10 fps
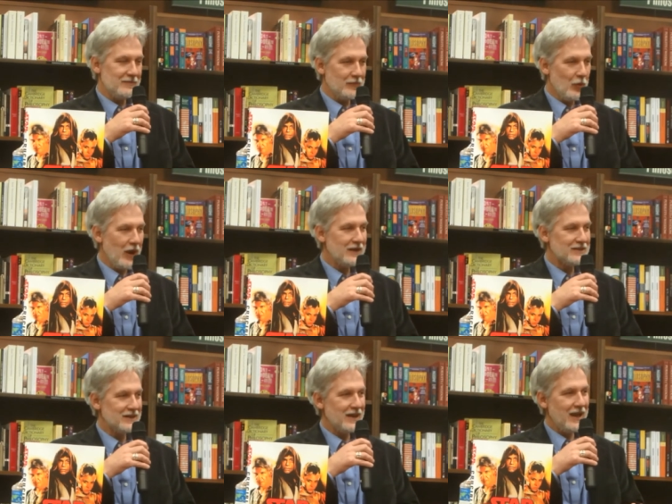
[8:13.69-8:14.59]
write
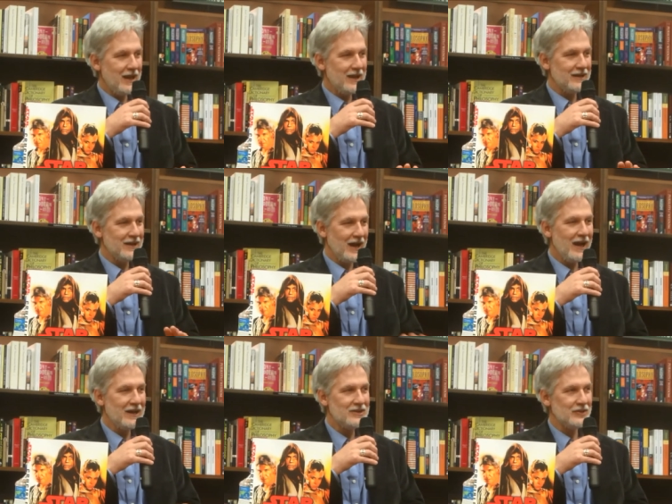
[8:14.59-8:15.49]
a
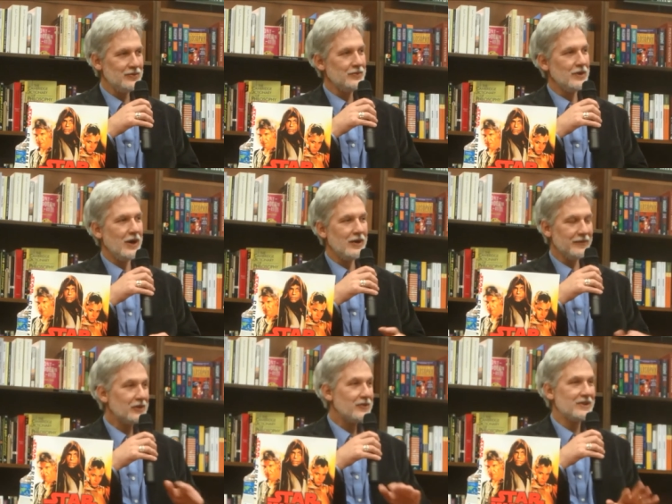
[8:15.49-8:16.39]
guide to all
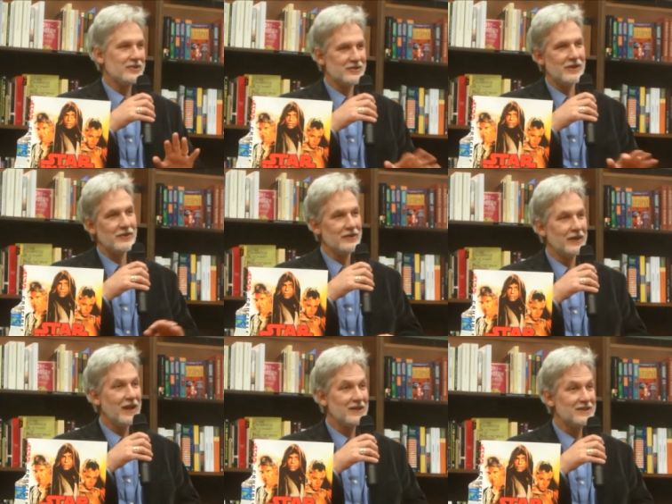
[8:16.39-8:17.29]
of the creatures that are in the
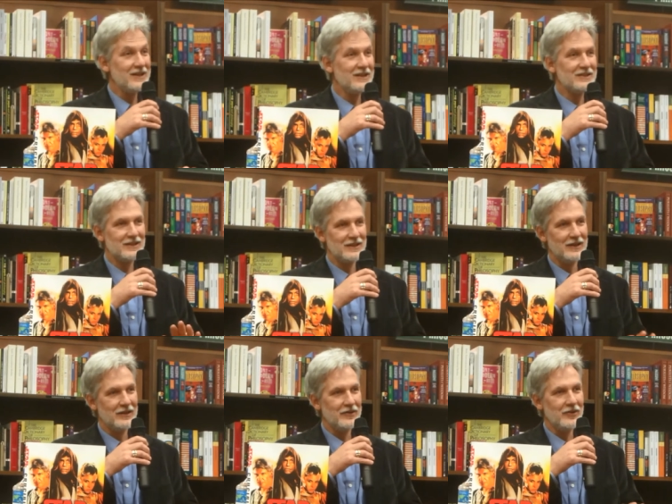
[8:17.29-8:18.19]
cantina scene
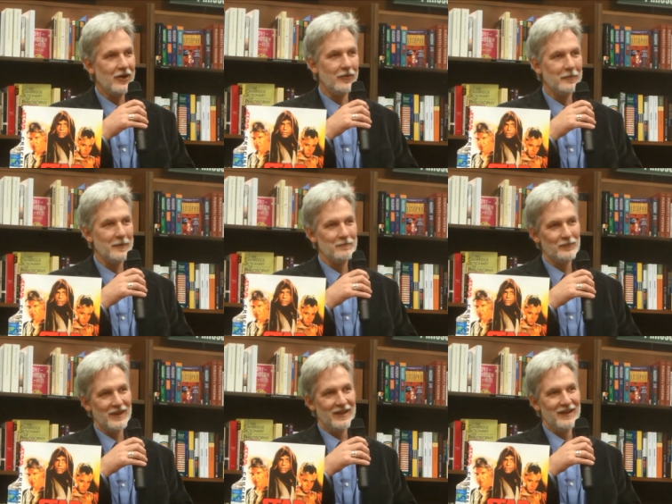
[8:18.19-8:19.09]
in A New Hope.
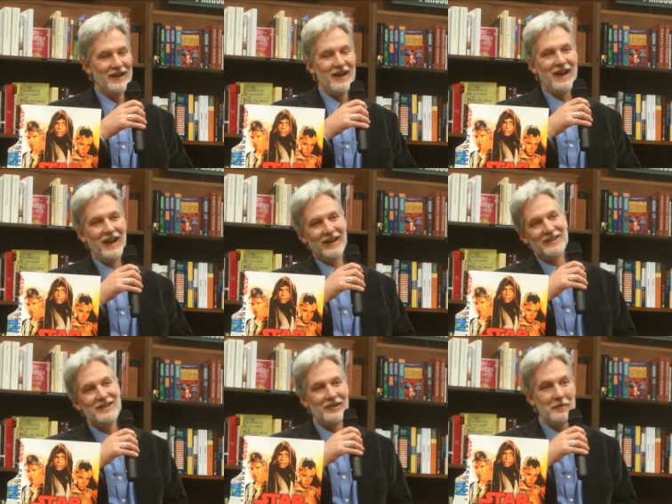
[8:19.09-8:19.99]
And,
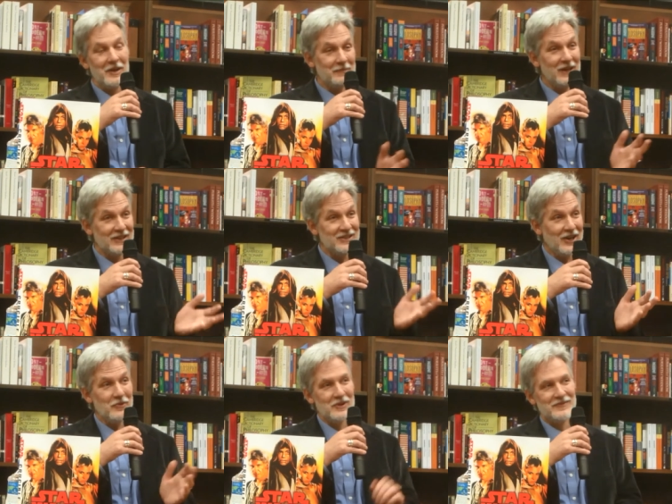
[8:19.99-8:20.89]
you know, I mean, being a
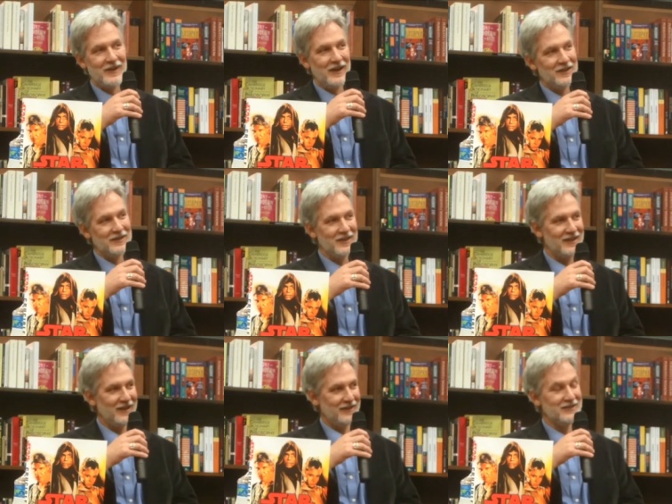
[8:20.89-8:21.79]
Star Wars fan,
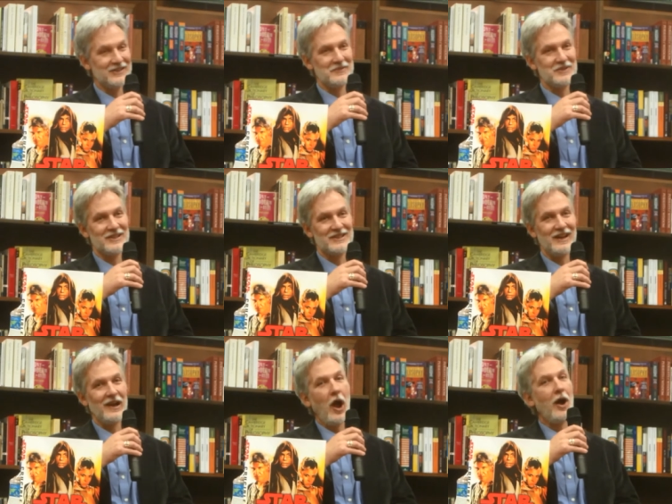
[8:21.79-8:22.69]
this was just
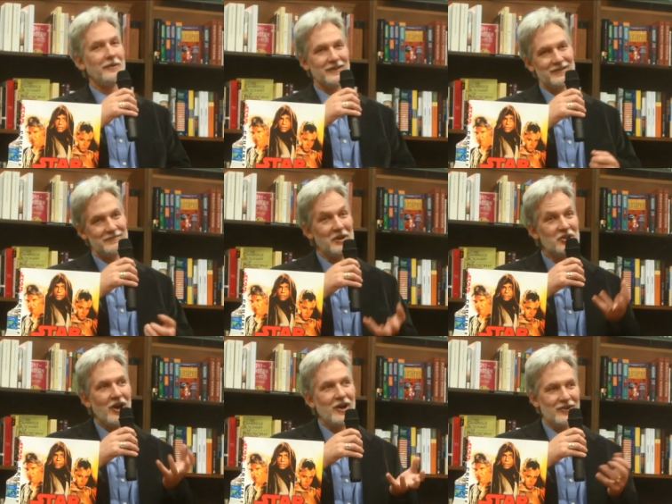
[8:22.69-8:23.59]
like my
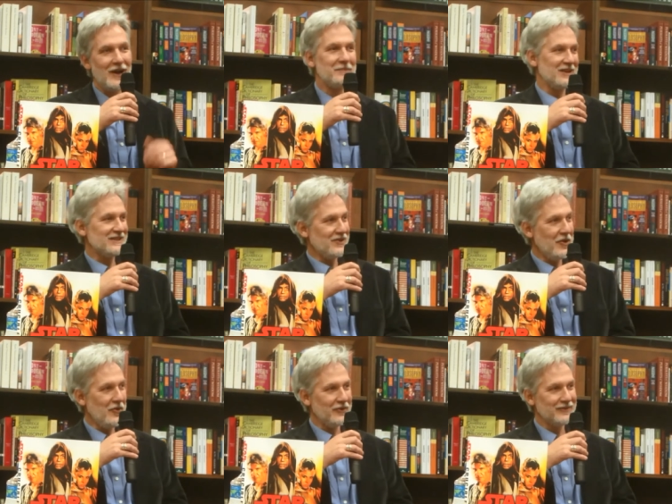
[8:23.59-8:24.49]
jaw dropped. And I said,
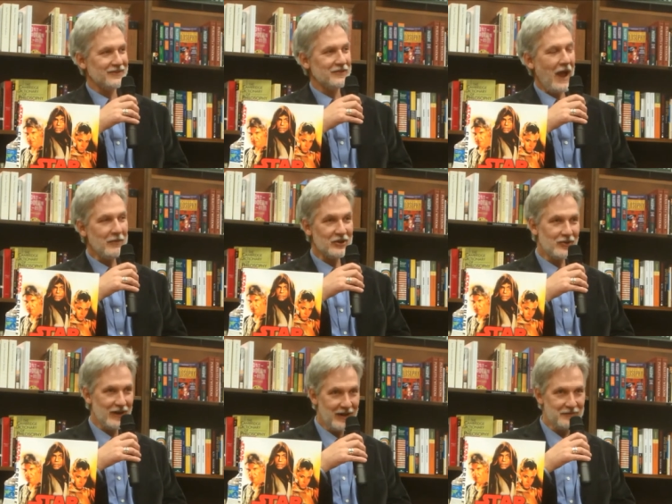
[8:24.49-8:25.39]
oh, how much do
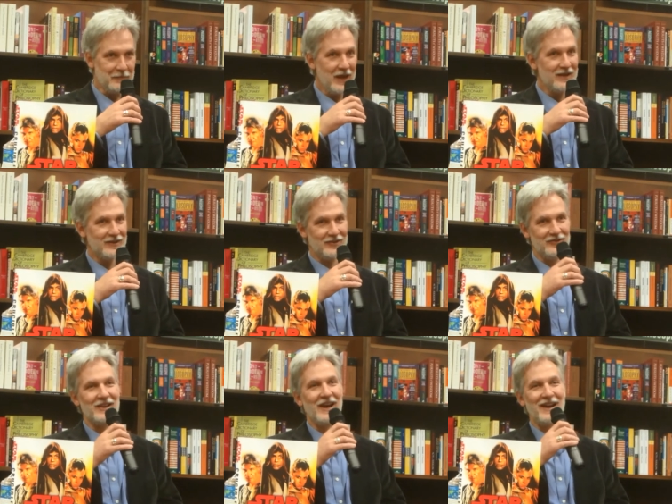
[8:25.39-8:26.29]
I have to pay you to do that?